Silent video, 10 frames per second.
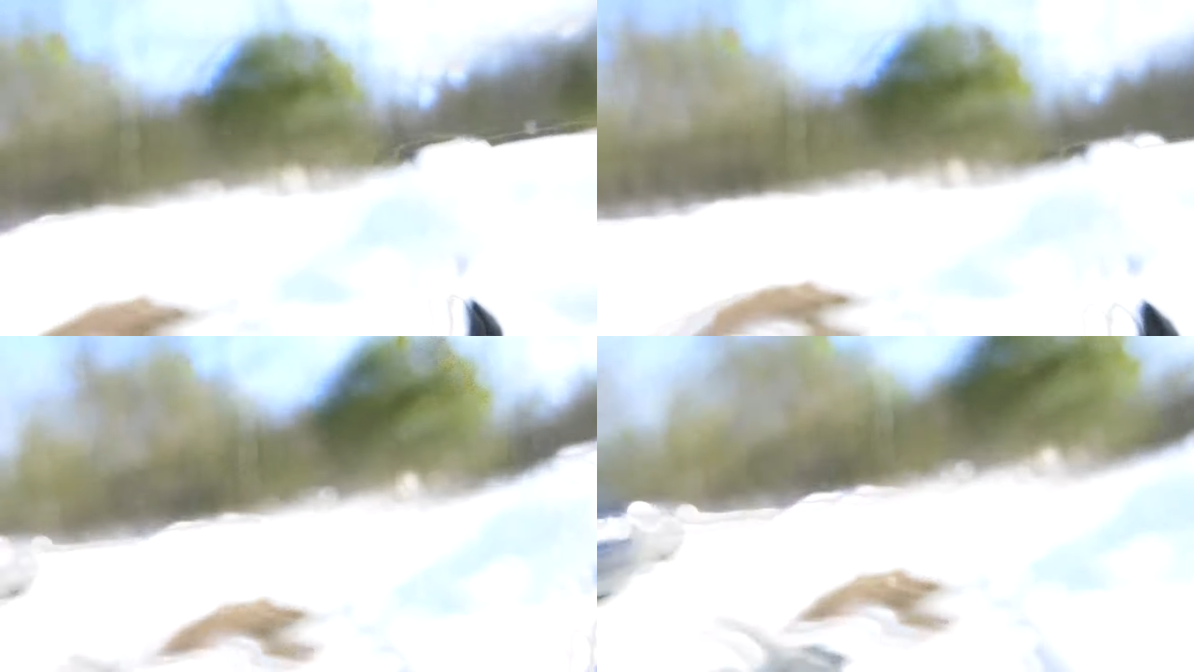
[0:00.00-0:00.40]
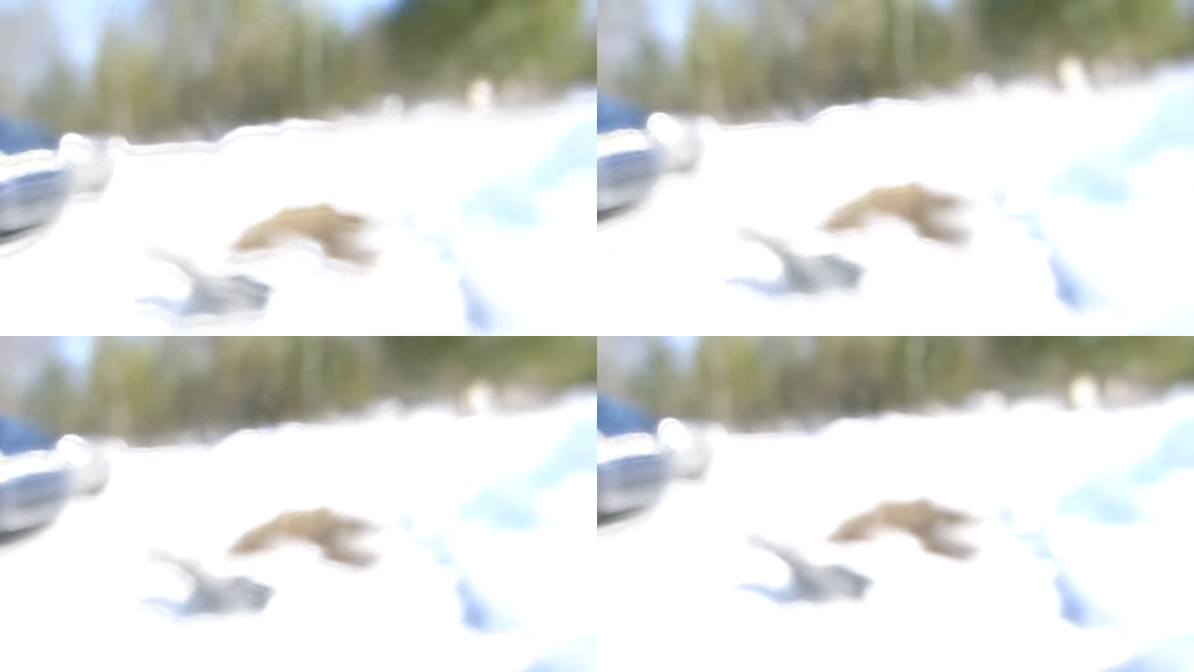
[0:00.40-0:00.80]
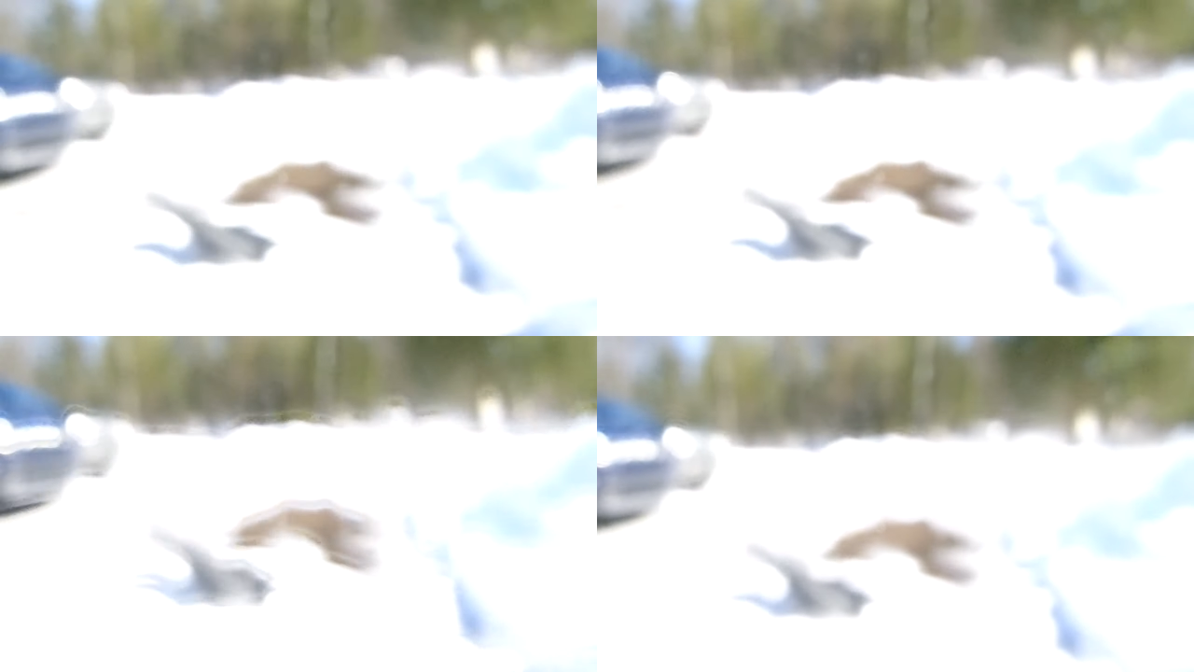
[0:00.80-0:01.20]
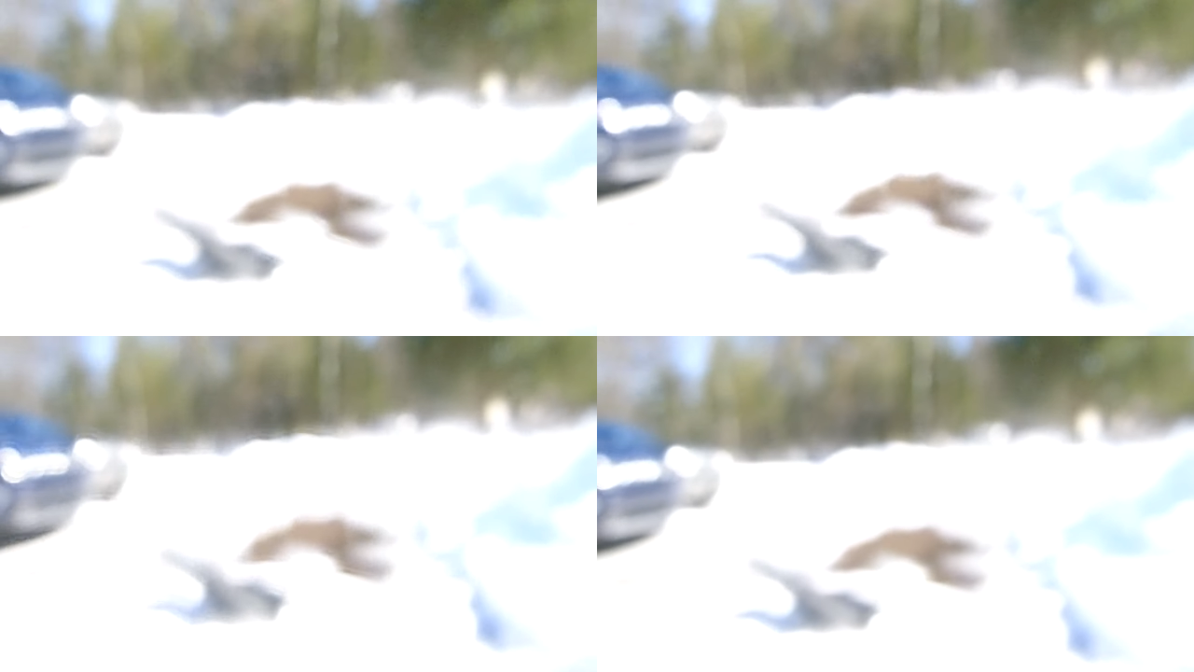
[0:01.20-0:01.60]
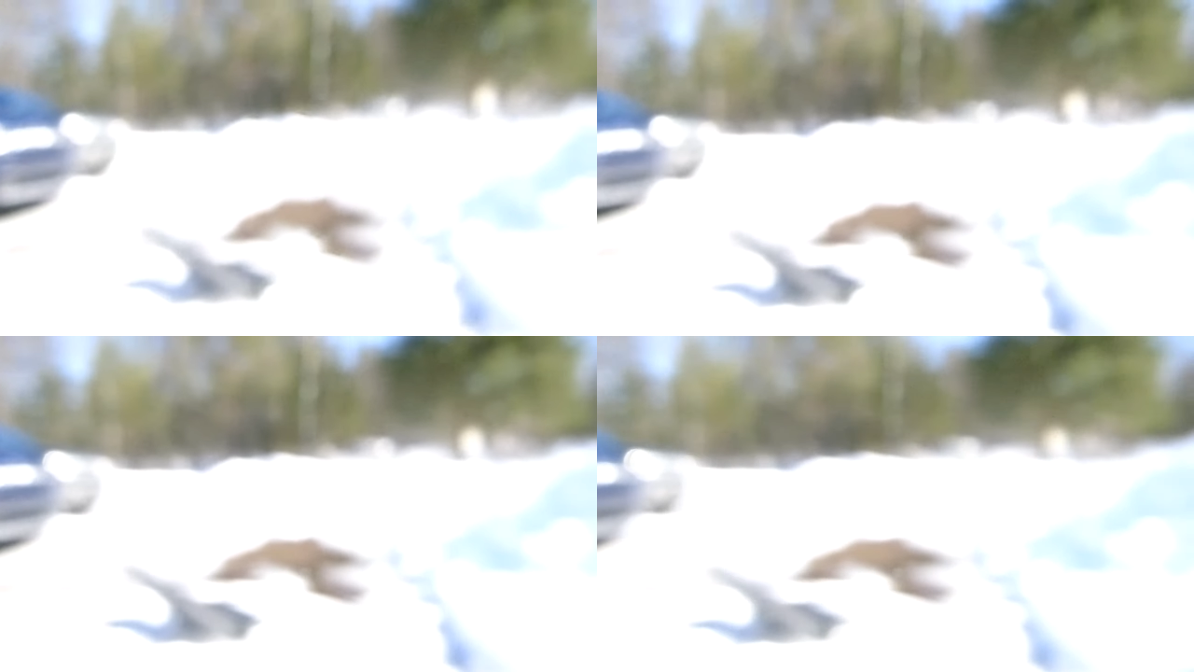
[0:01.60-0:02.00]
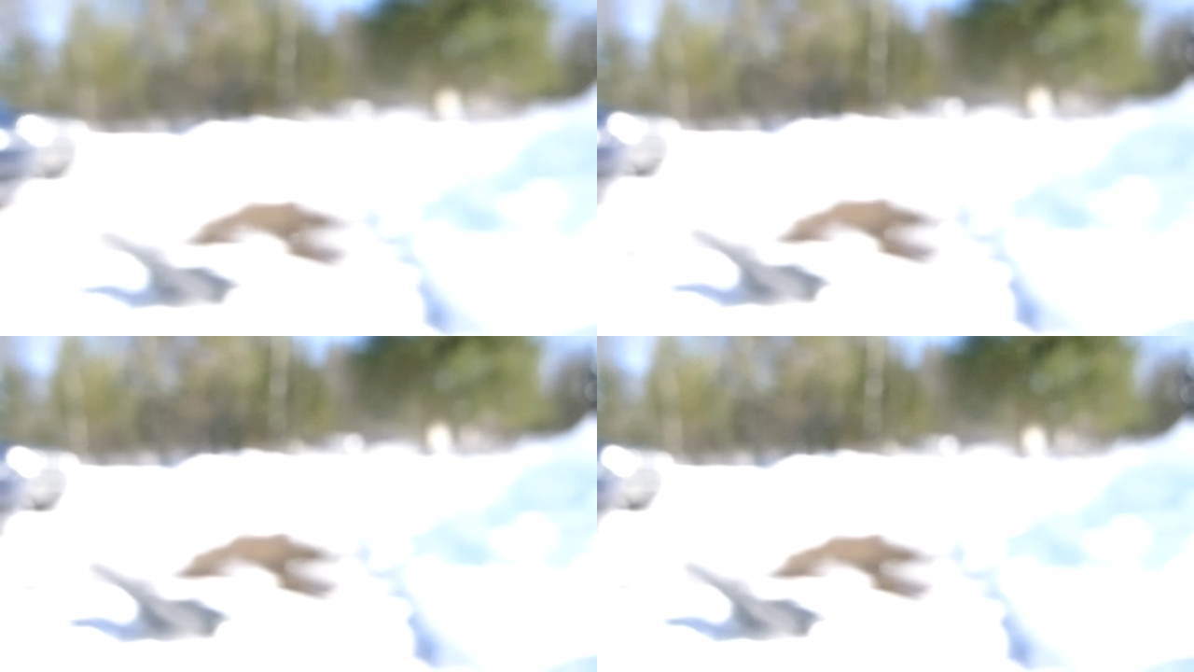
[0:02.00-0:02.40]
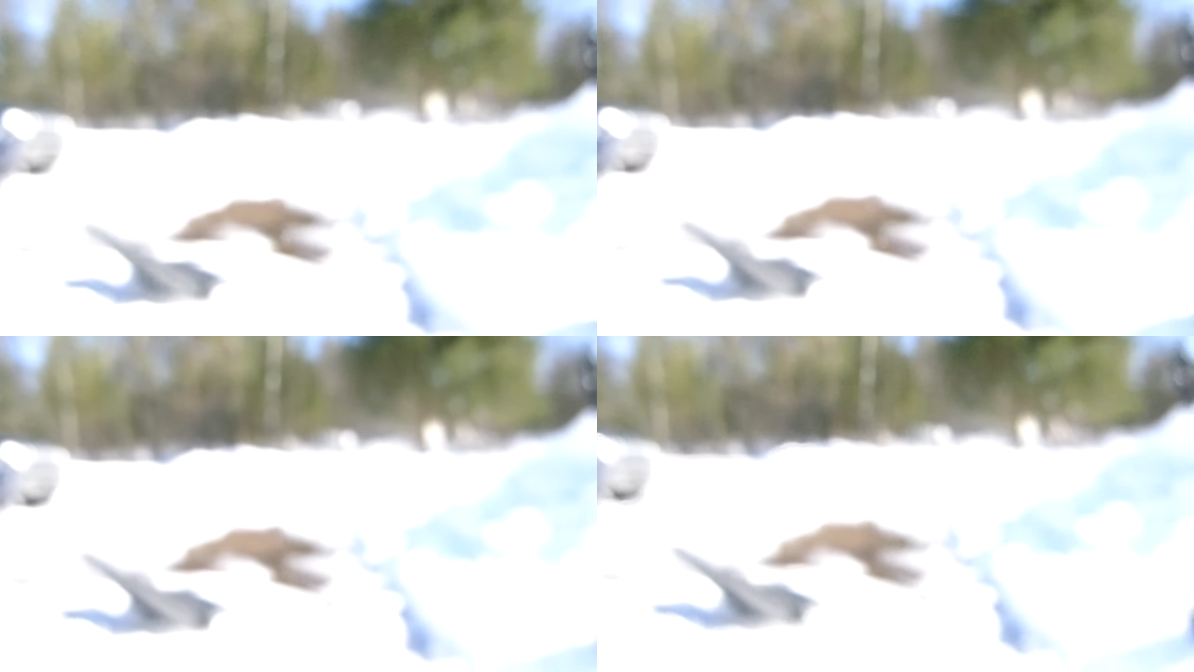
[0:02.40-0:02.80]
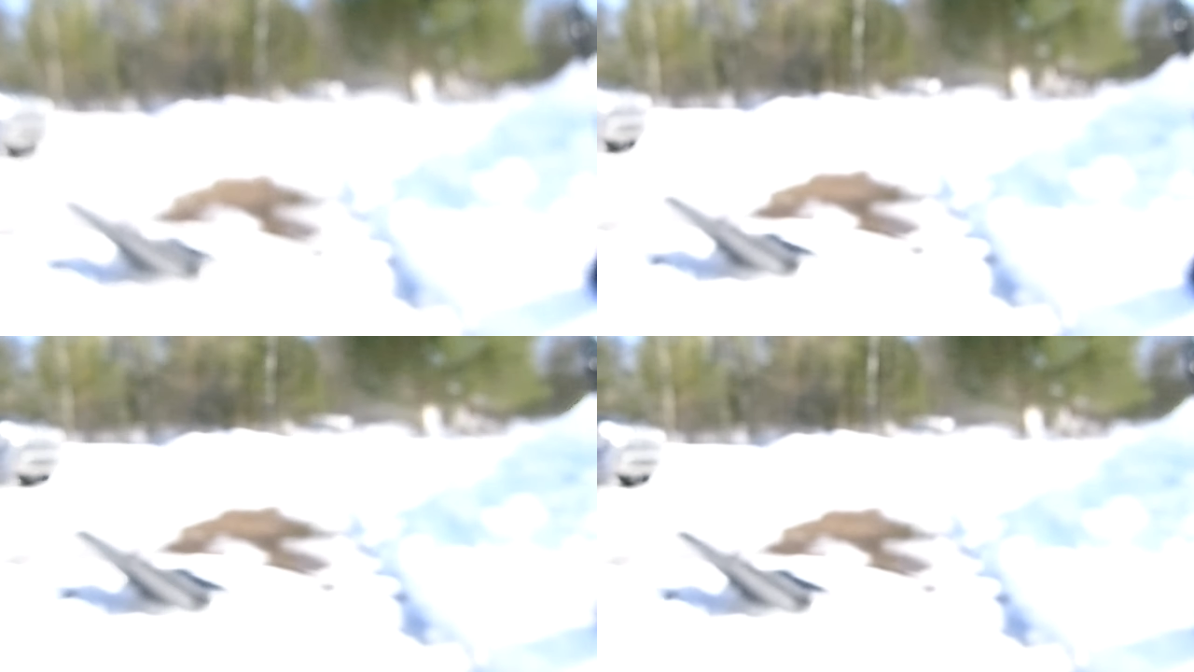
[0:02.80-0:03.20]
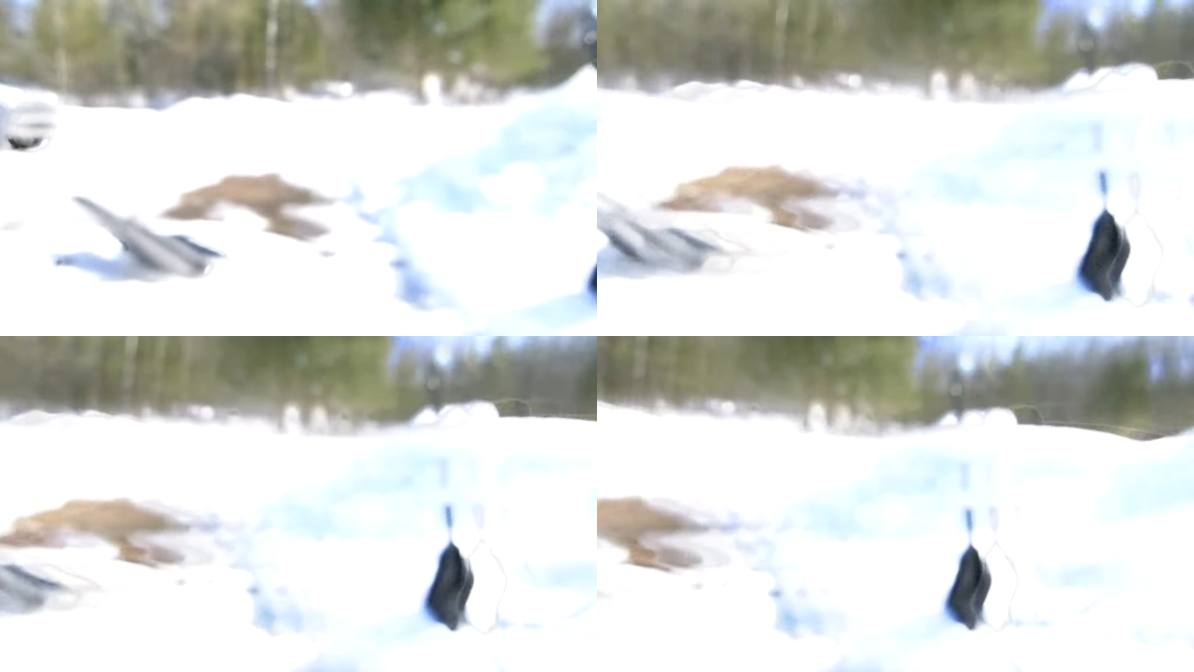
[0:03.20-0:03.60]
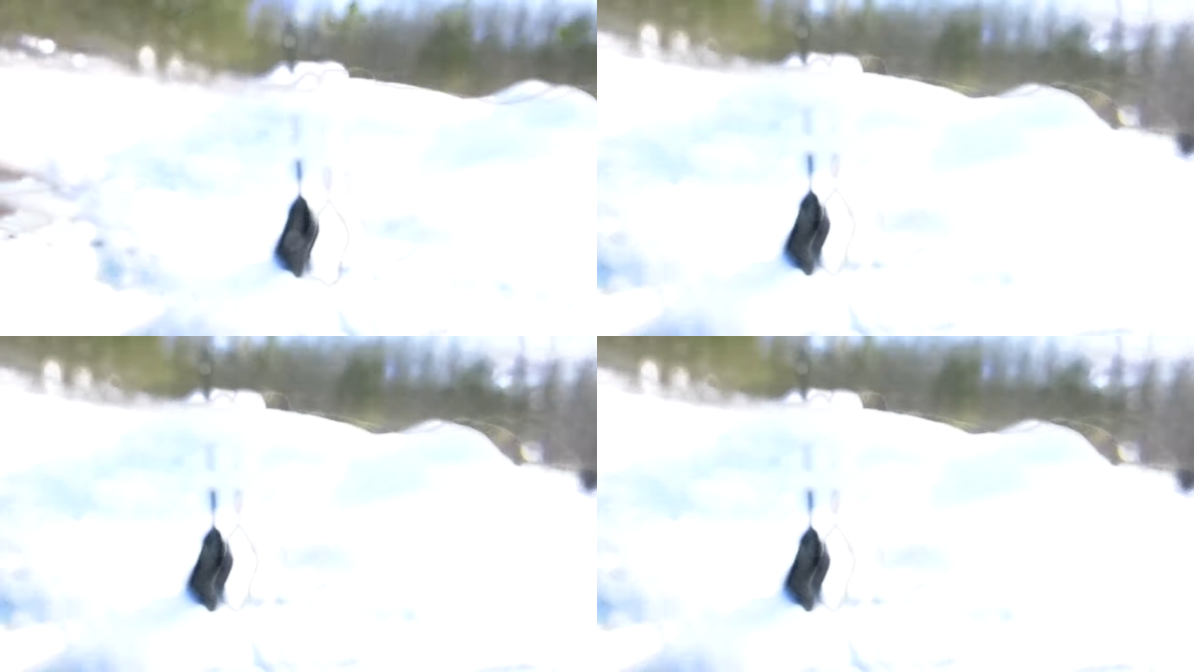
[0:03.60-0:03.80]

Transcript: Nobody's mouth can be seen.